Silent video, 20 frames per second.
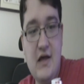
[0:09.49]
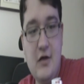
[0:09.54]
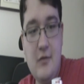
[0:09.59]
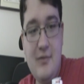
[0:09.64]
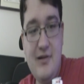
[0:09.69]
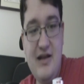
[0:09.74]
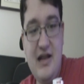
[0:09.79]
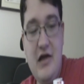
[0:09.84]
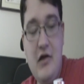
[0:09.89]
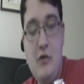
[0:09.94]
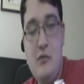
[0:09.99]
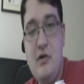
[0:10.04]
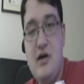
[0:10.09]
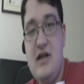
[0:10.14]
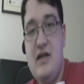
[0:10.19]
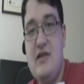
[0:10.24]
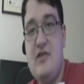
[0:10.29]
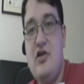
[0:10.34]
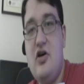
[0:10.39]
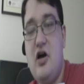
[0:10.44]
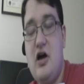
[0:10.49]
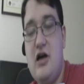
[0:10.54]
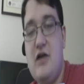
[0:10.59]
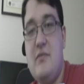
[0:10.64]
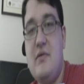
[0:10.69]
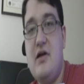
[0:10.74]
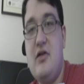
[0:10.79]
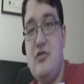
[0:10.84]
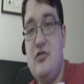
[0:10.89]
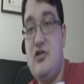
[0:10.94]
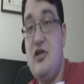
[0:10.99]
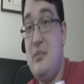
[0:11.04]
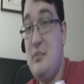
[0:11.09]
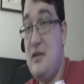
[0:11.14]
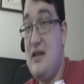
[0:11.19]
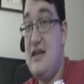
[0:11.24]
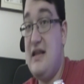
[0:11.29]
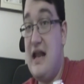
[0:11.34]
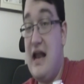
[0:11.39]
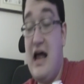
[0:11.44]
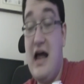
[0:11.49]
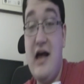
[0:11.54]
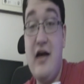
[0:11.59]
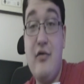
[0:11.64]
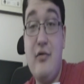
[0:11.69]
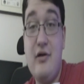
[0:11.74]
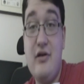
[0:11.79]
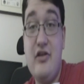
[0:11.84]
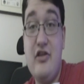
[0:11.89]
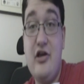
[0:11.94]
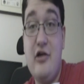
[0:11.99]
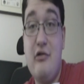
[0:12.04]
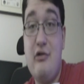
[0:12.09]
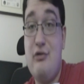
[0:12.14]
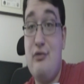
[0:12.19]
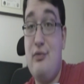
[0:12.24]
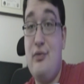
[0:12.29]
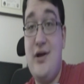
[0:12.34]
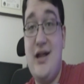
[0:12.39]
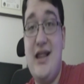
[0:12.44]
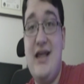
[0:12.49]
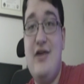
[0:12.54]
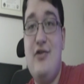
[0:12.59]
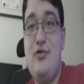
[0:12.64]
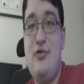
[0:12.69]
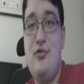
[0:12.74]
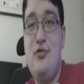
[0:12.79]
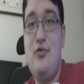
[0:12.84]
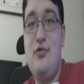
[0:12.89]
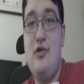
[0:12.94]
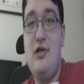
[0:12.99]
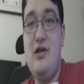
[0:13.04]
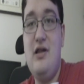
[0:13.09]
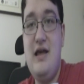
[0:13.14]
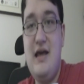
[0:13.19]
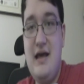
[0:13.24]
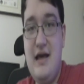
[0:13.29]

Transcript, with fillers: But now I want to talk about something that I always thought was really cool,